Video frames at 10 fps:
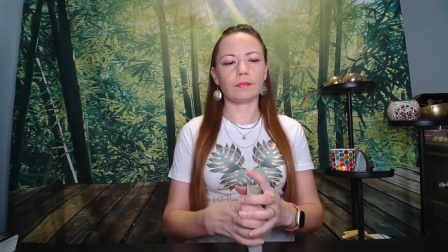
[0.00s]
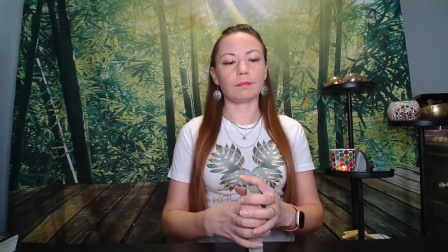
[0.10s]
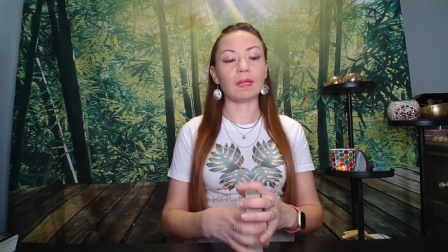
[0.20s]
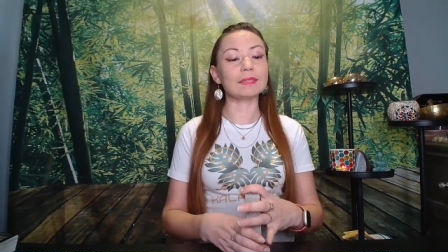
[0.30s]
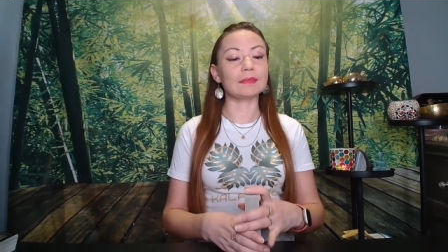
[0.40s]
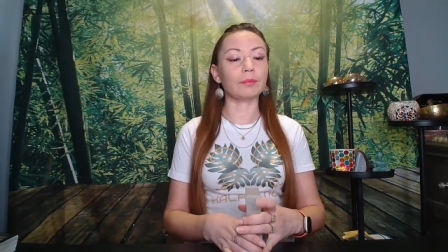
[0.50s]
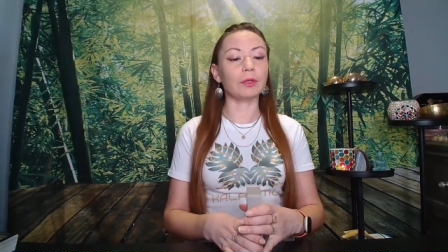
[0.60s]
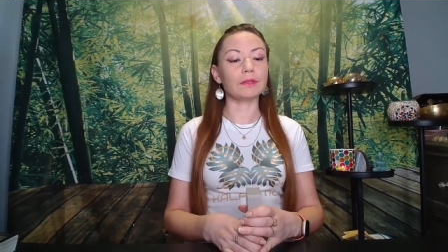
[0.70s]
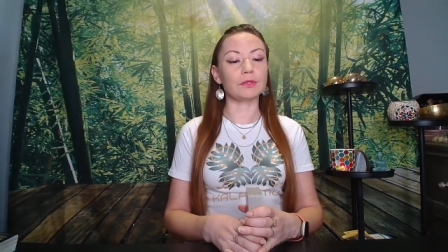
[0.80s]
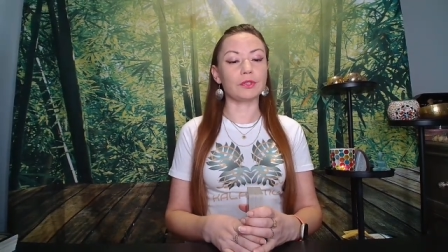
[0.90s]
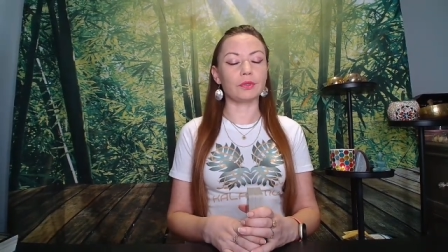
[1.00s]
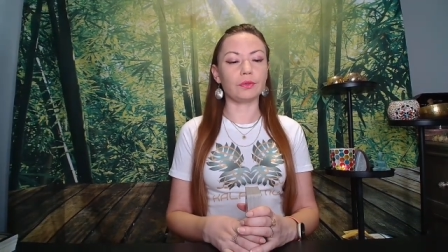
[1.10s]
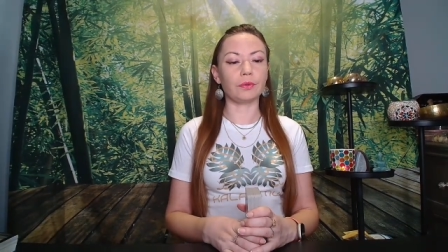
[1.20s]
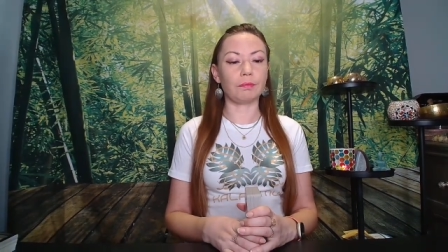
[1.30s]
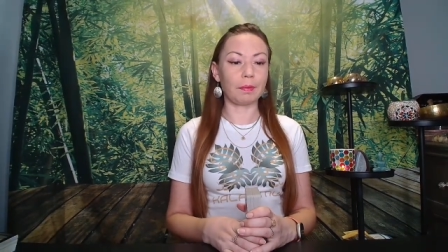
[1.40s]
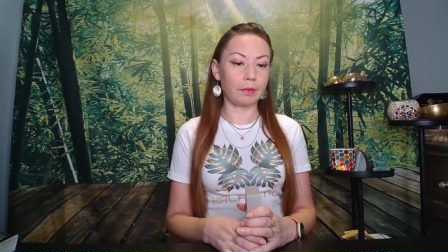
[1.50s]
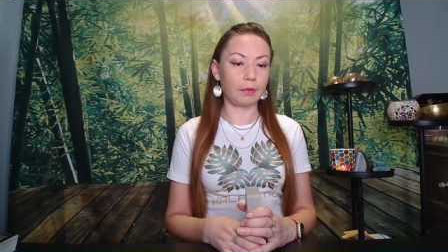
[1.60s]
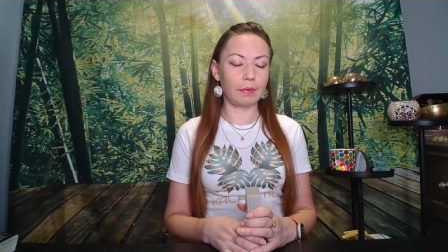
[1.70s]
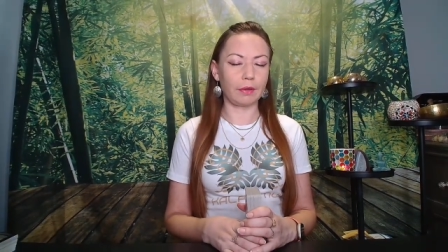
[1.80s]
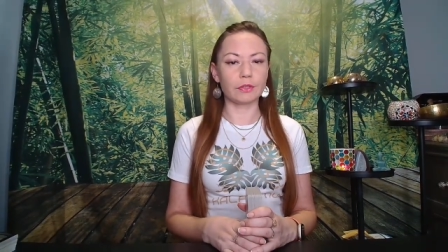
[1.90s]
But it's important to remember
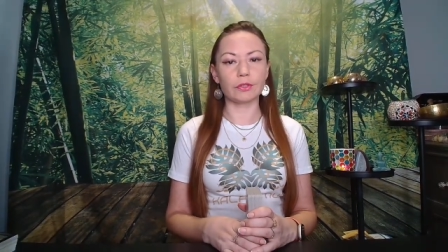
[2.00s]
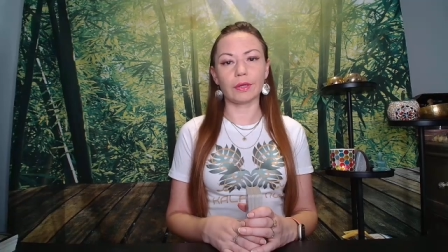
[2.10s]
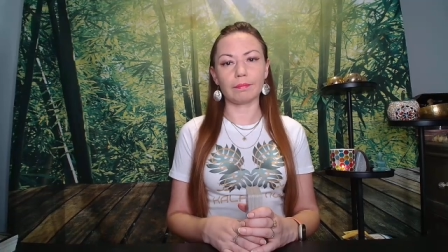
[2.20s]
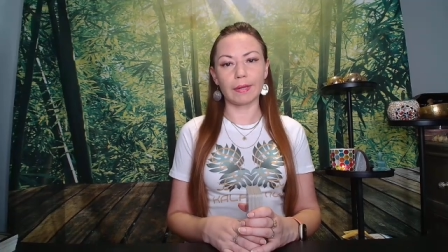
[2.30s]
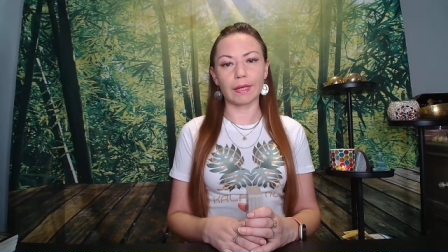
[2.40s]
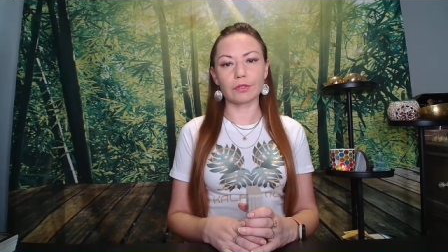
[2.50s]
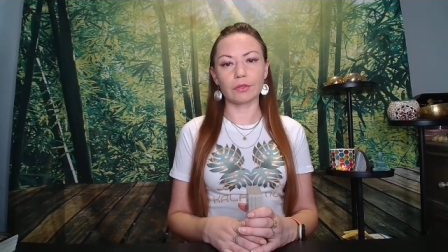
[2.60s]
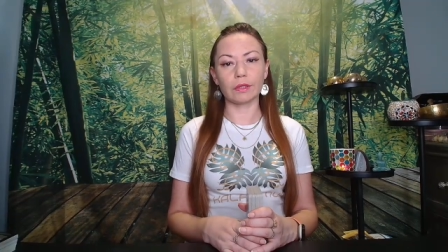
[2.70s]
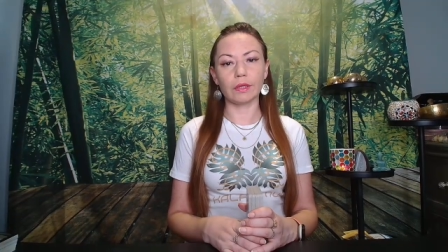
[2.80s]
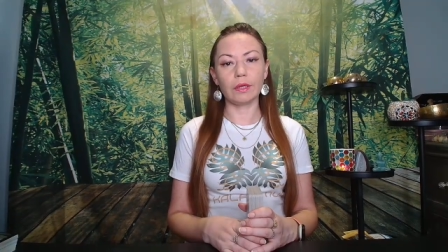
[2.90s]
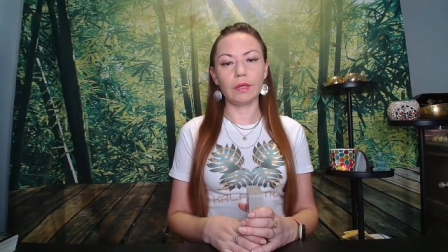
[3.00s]
about it, to come back to it.